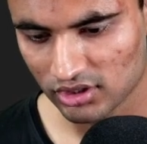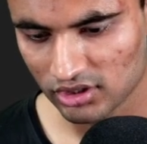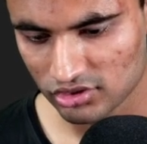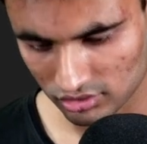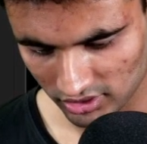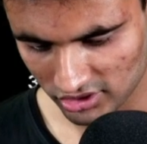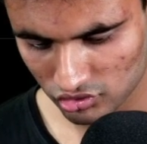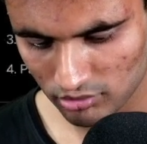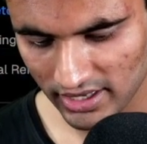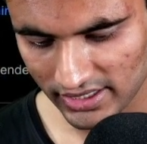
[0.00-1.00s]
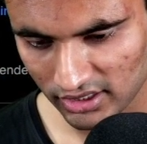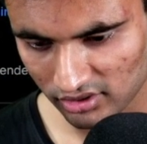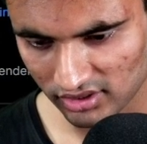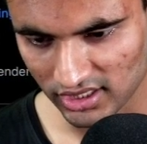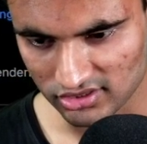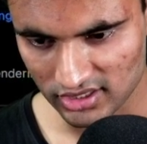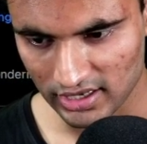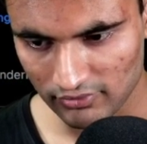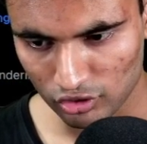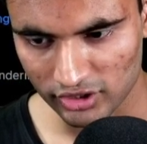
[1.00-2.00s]
So let's go back and test. I
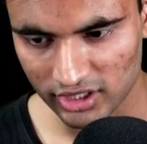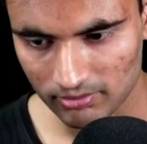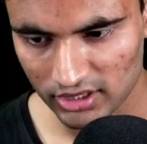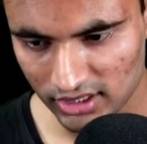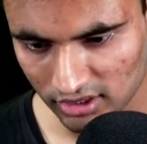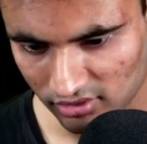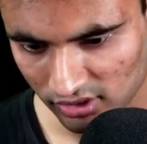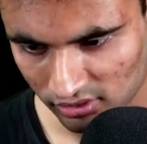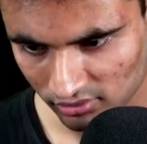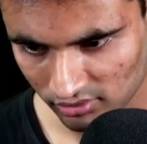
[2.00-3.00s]
have already built and run